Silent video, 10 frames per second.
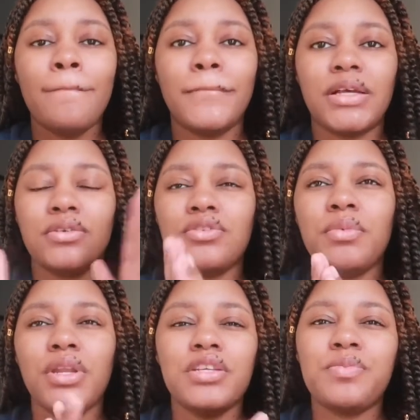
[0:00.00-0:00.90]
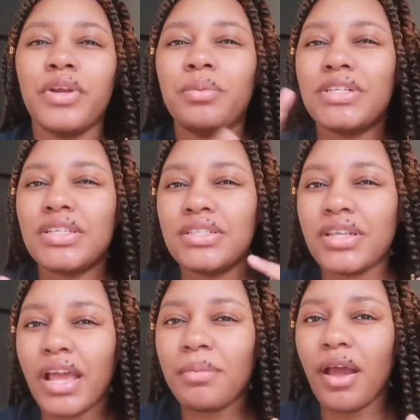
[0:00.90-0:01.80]
My social media is pretty much the
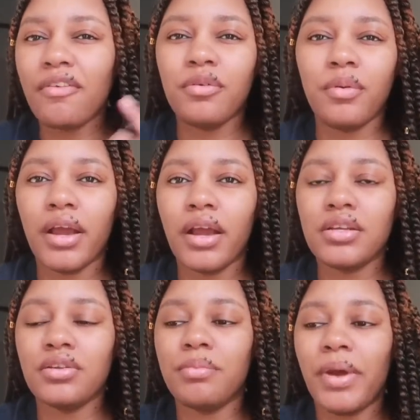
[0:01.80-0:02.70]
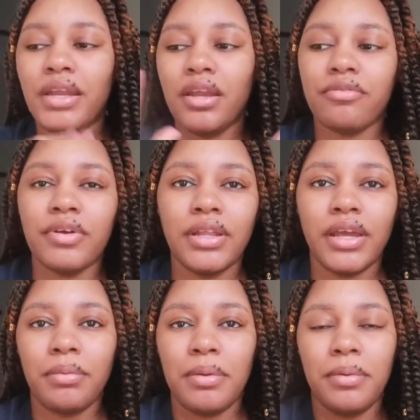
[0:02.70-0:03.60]
same everywhere, though it might differ.
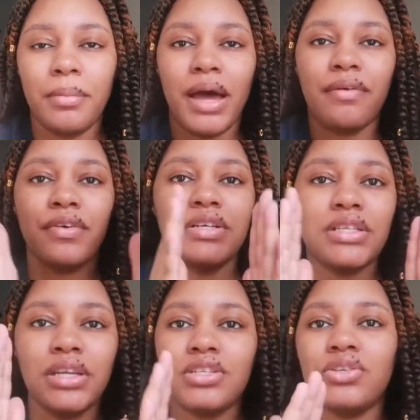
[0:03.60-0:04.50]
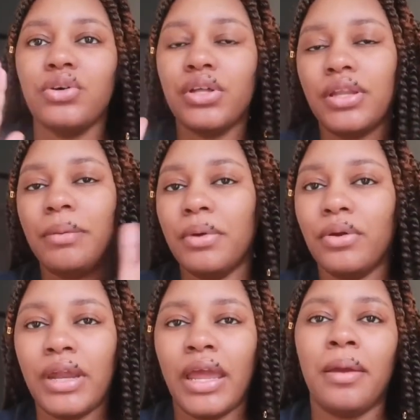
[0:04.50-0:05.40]
Like, maybe my first initial and then
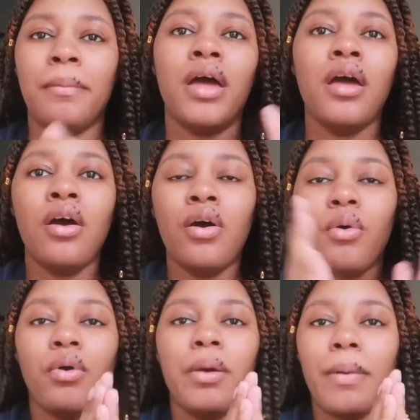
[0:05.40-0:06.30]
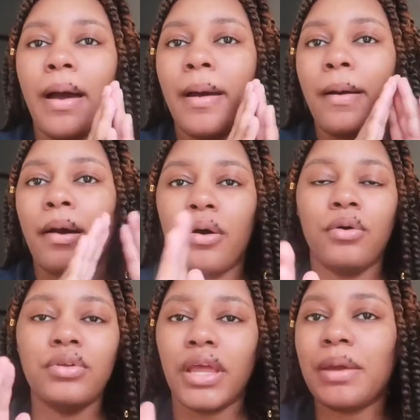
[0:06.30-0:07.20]
middle name, or my
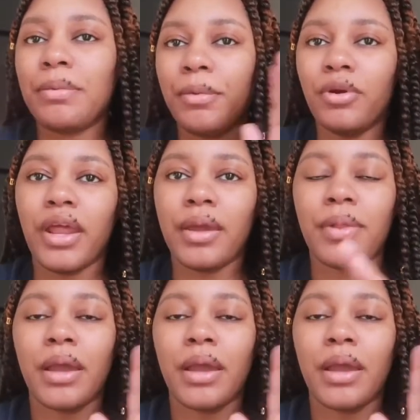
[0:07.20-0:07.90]
whole name and middle name.